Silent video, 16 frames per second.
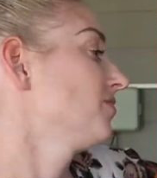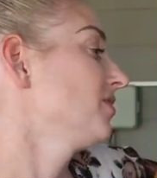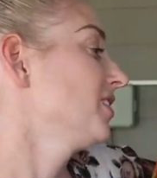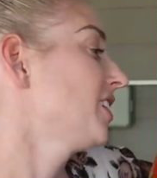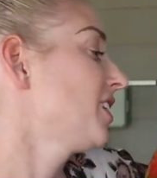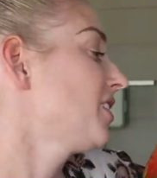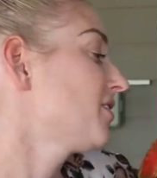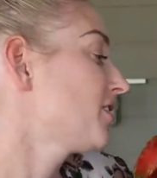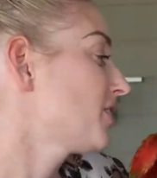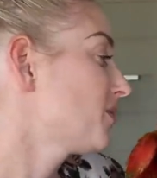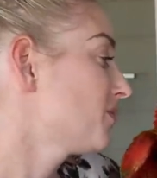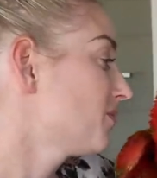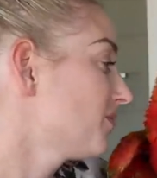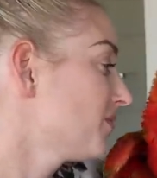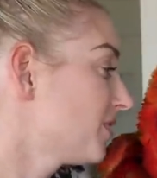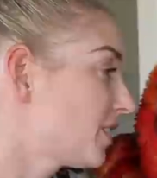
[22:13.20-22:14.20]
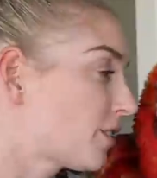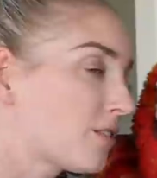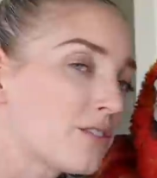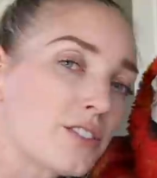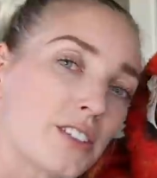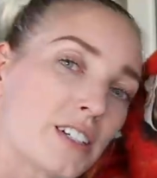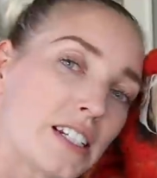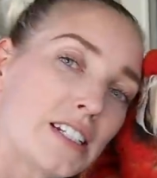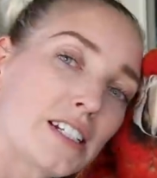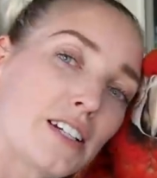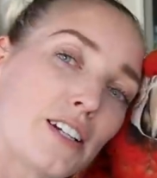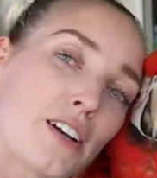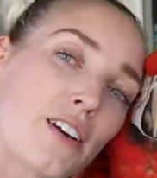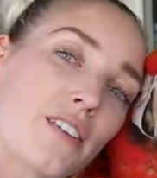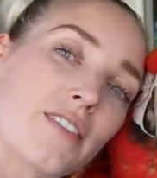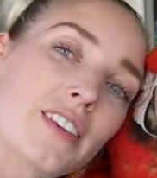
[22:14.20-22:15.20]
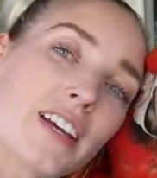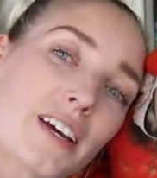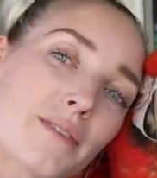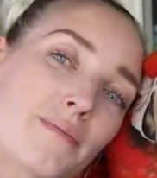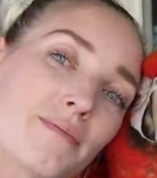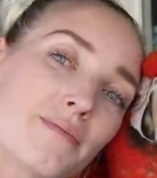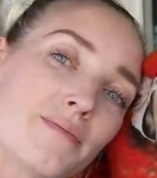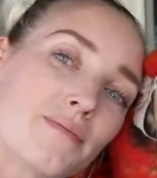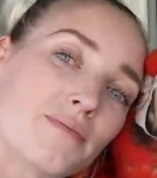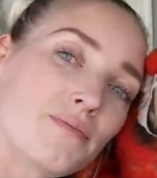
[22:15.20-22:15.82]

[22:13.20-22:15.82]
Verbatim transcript: Love them. Don't forget to love them.